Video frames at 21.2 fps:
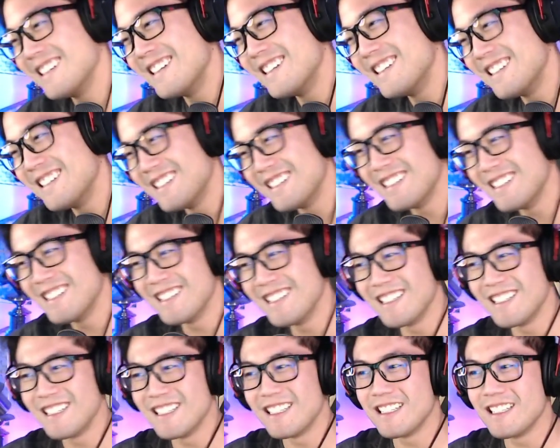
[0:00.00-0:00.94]

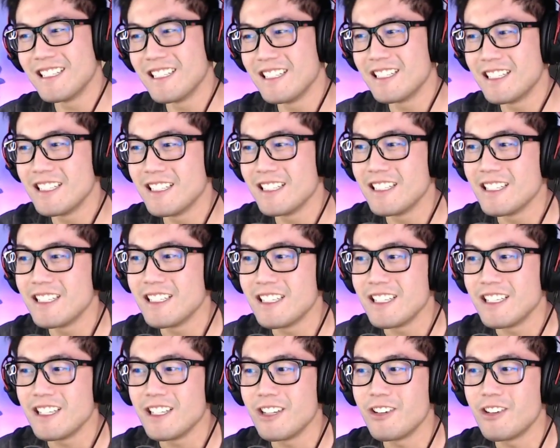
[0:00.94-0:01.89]

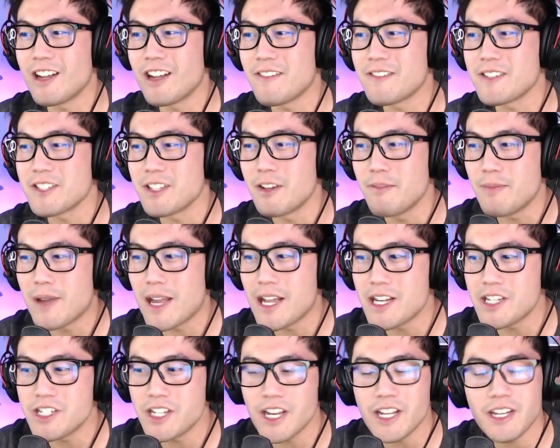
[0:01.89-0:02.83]
you don't have sub
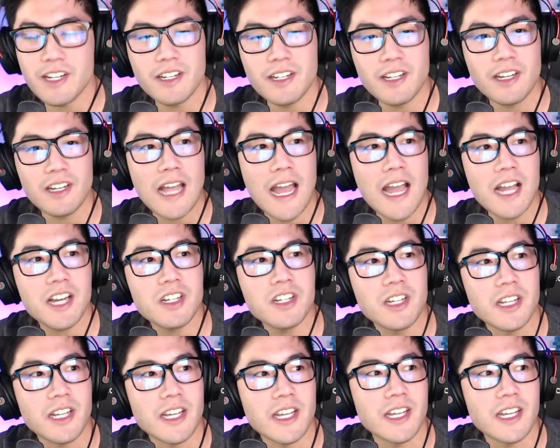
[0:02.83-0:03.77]
badge yet?
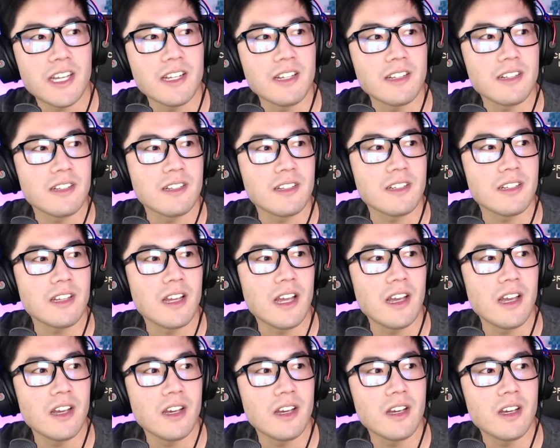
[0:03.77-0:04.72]
Actually,
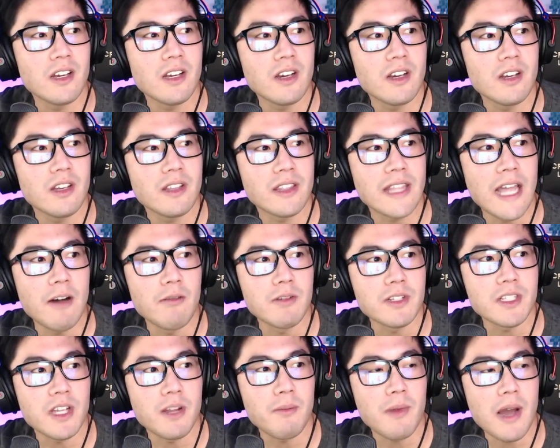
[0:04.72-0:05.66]
that was
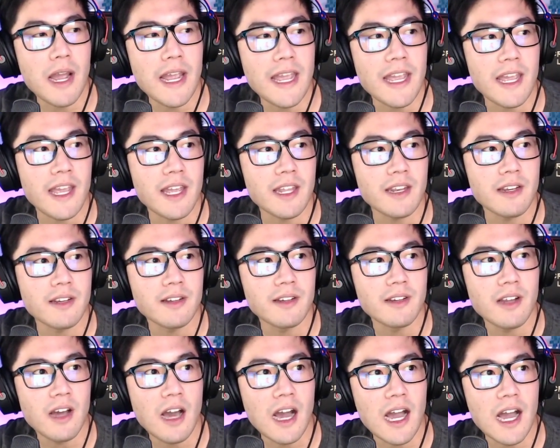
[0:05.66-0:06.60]
on my end.
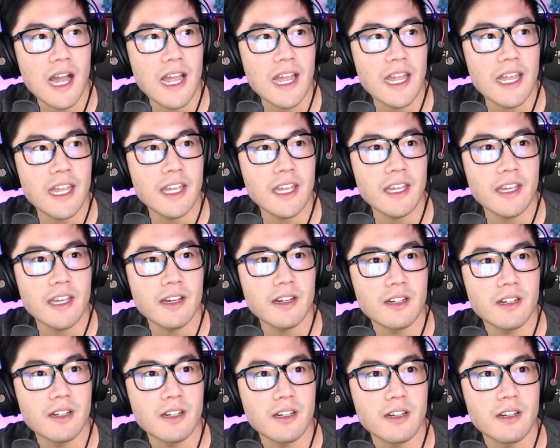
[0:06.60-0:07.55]
I
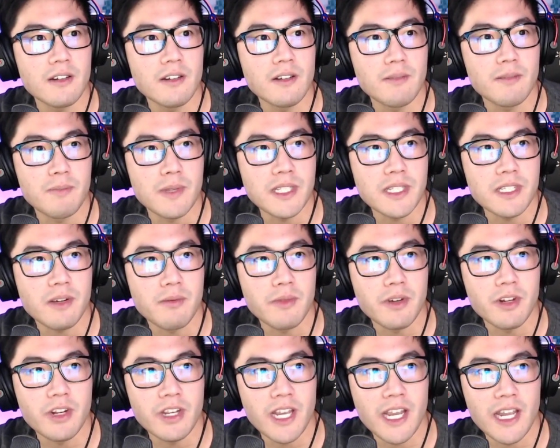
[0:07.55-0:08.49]

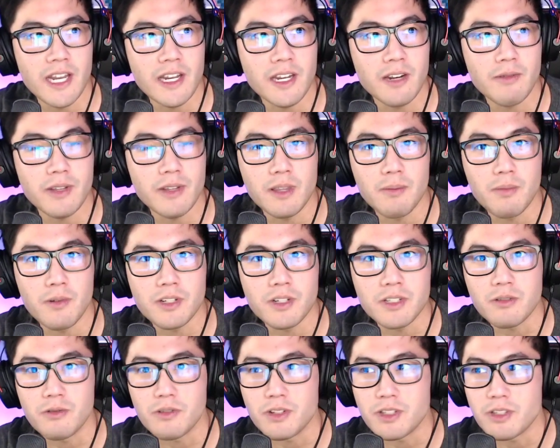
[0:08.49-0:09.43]
miscommunicated with the person
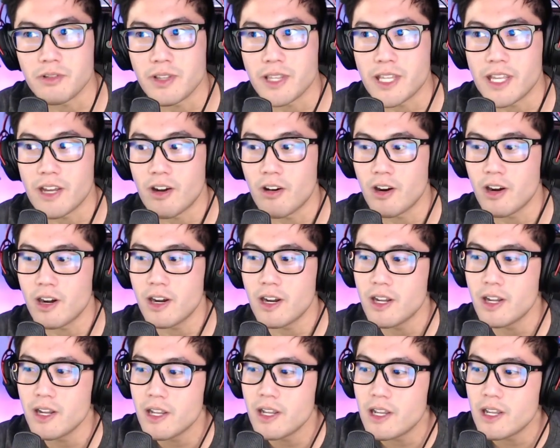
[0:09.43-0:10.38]
who was doing the art,
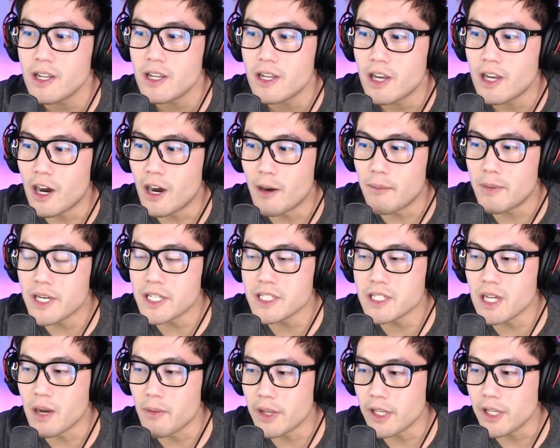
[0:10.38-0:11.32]
um, but it's
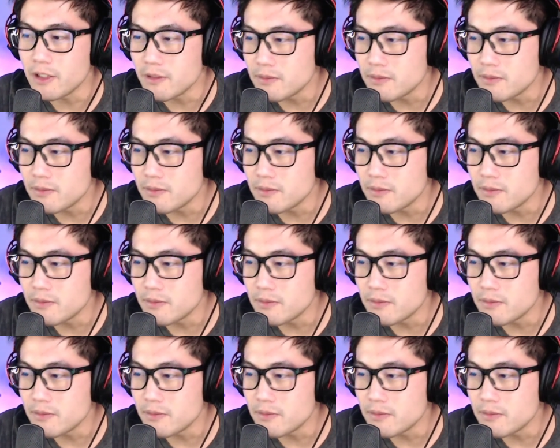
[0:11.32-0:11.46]
coming